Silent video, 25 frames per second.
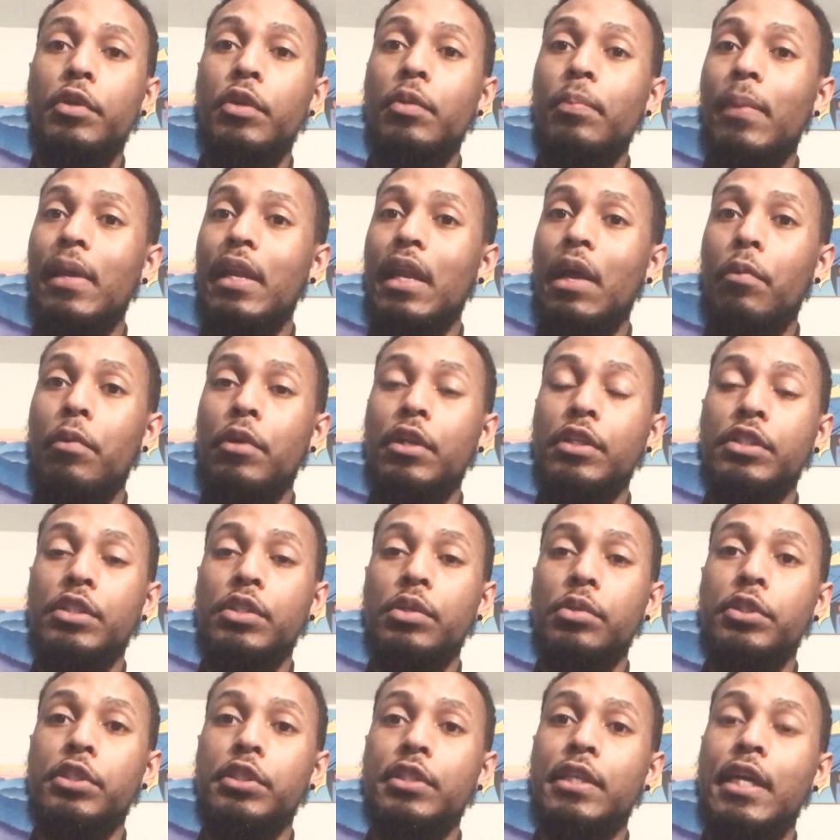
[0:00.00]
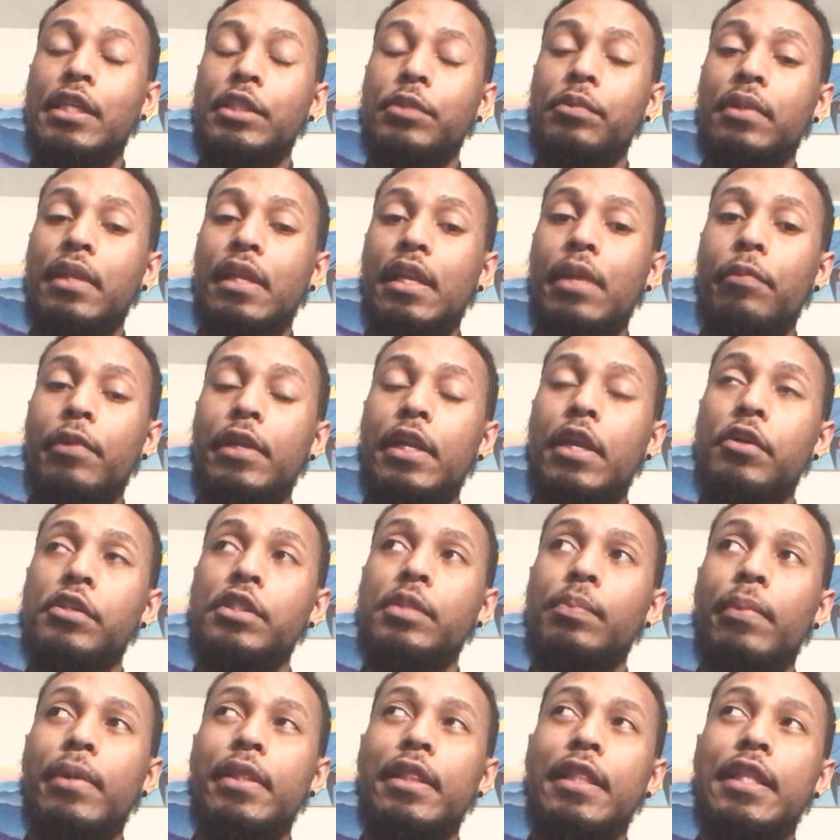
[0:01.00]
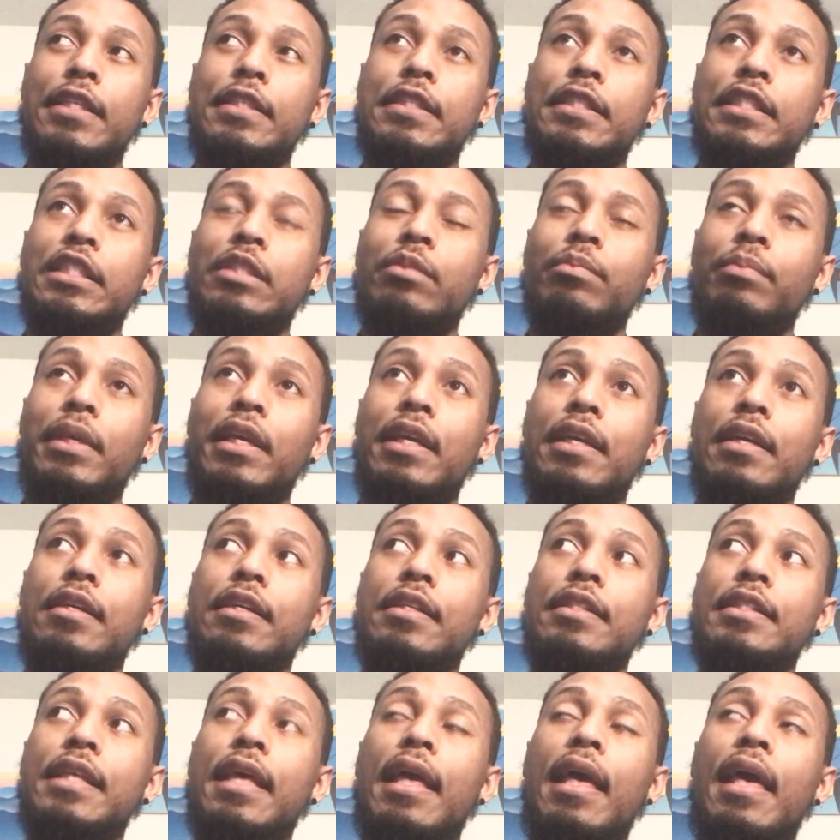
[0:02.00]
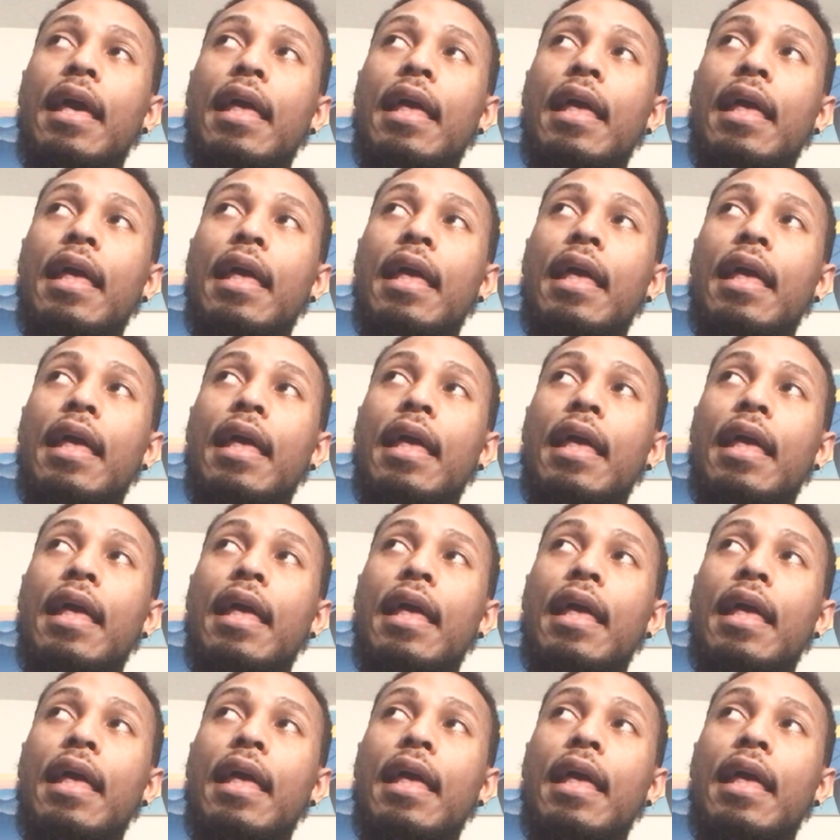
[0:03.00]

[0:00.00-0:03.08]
You may not want to socialize with anyone else, but this is because